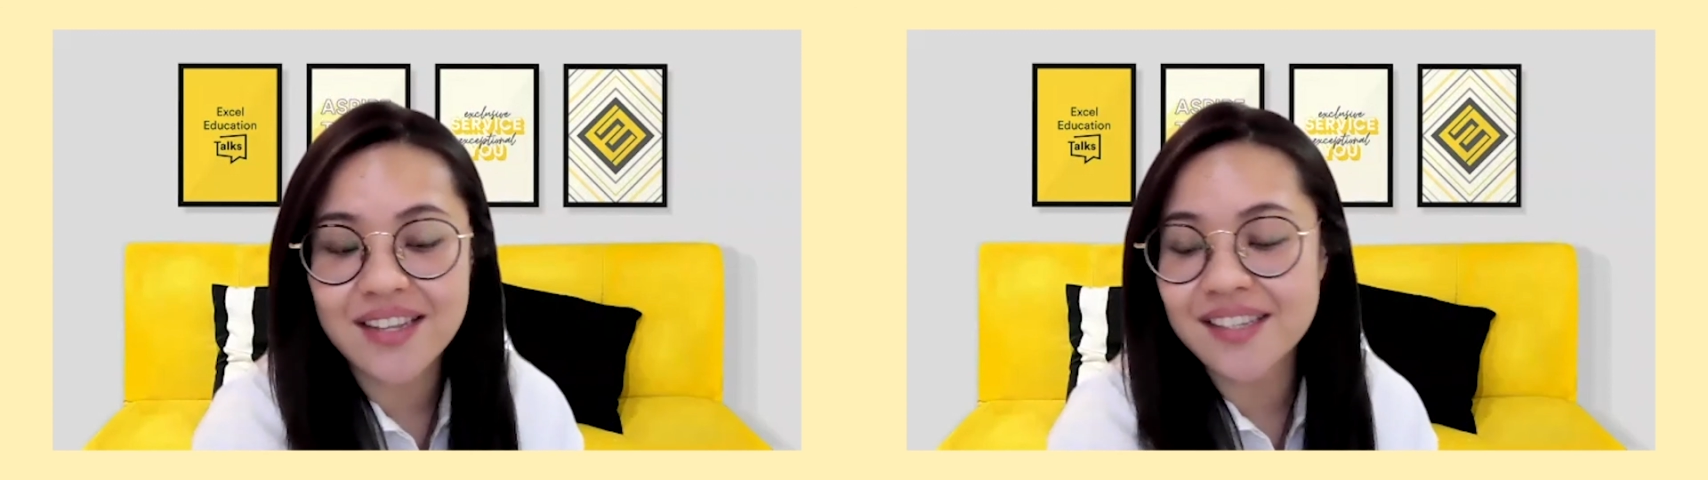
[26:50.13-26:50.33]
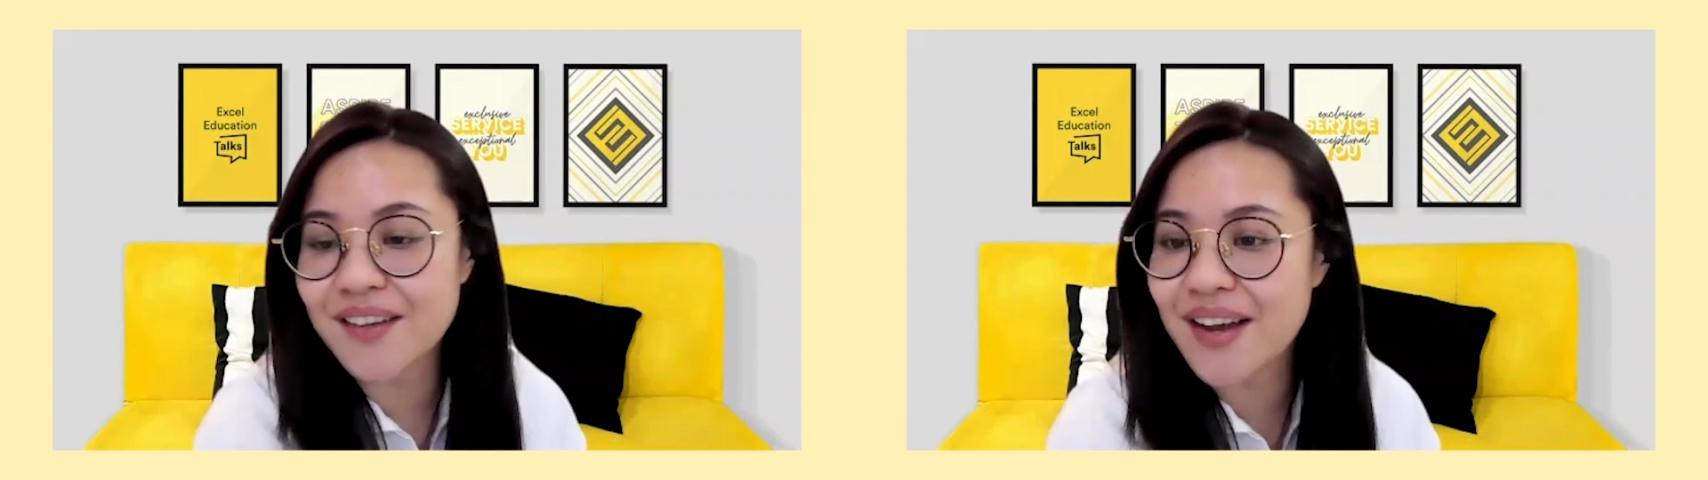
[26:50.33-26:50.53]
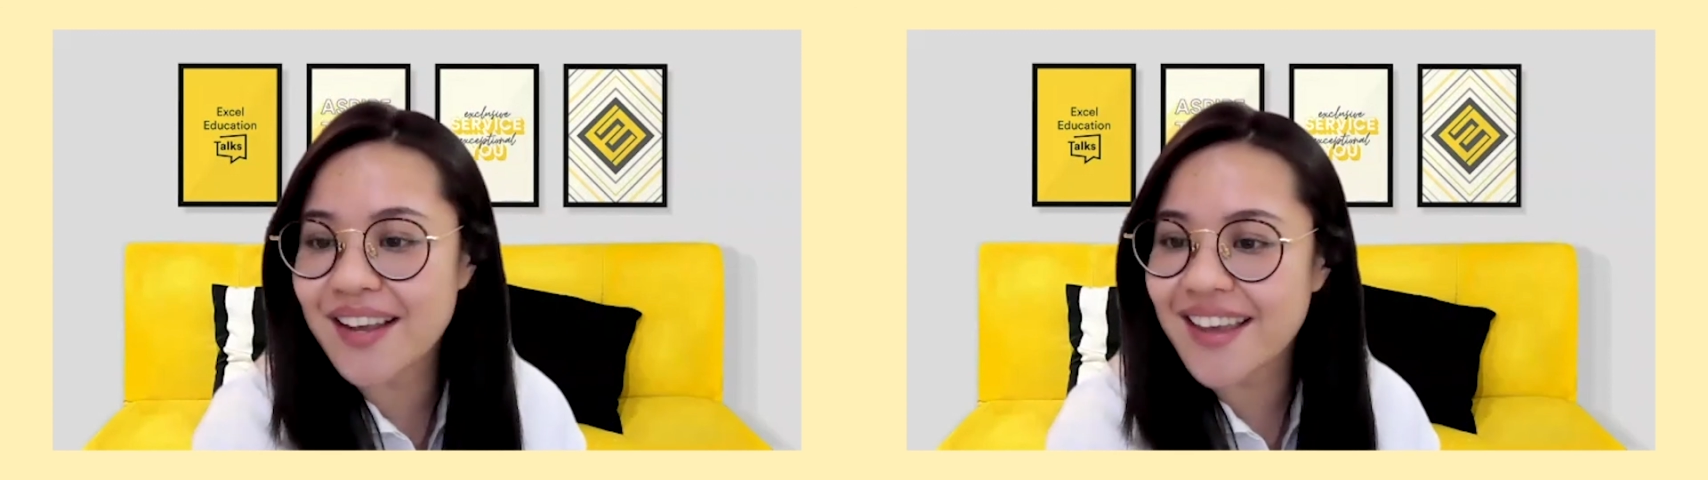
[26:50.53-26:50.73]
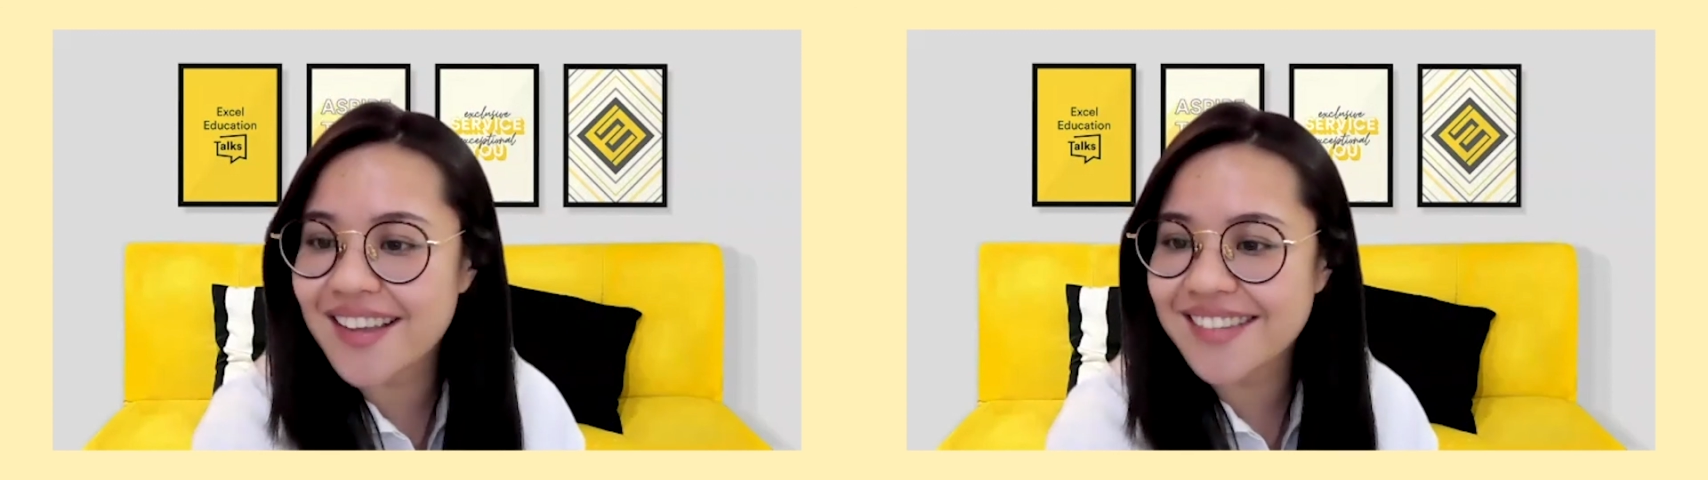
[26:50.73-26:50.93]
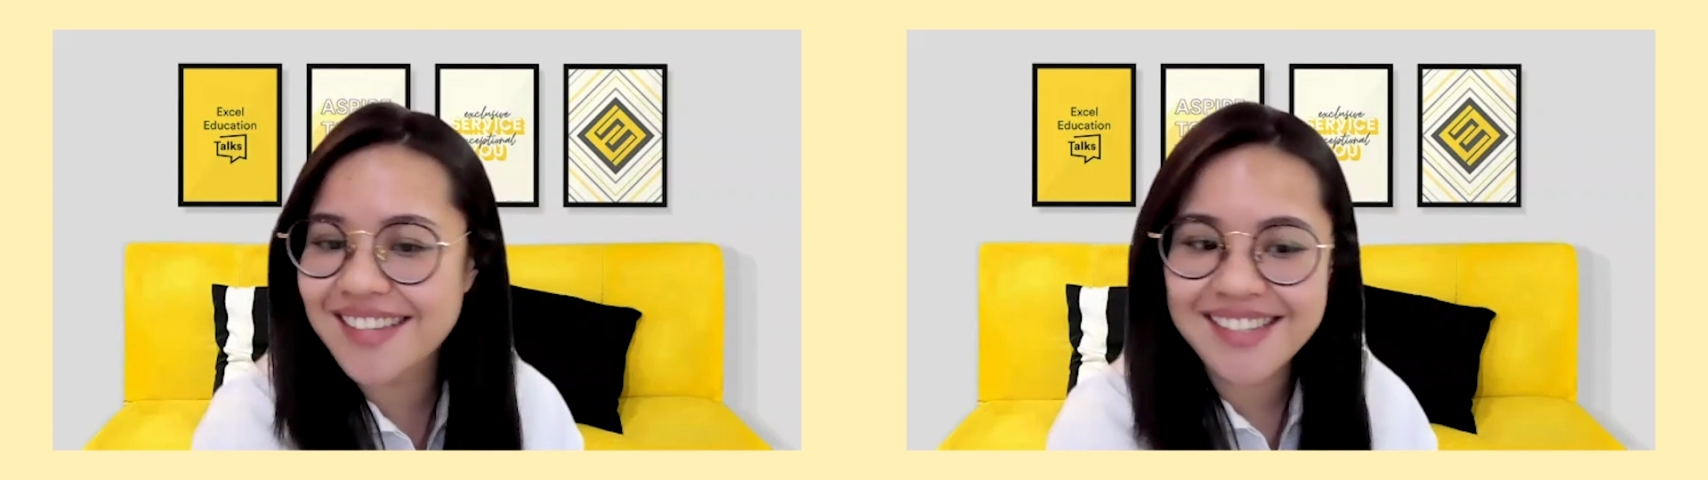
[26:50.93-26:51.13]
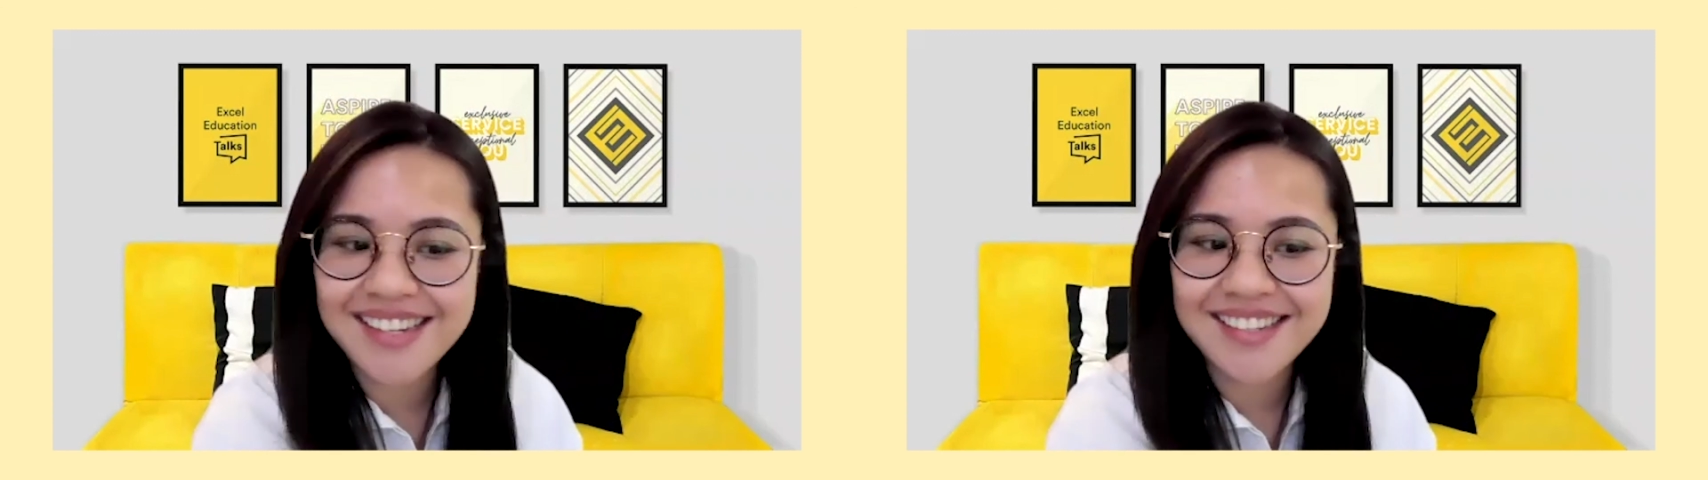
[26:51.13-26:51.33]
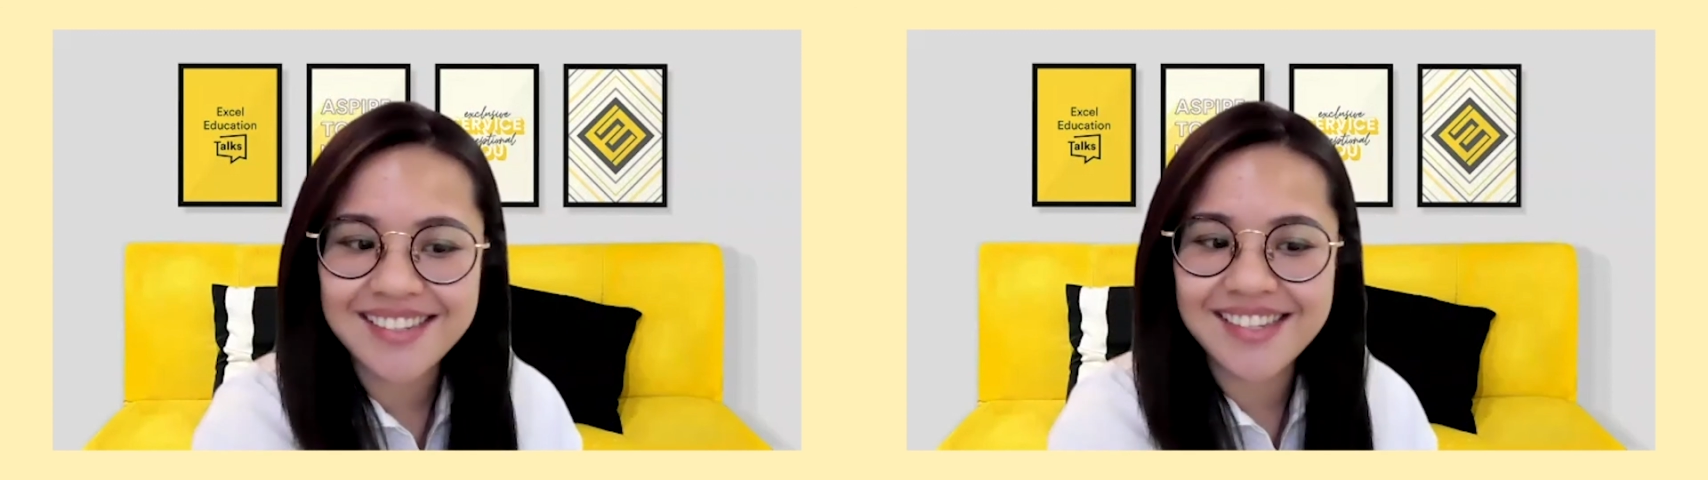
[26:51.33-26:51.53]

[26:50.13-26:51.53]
So I guess that's it.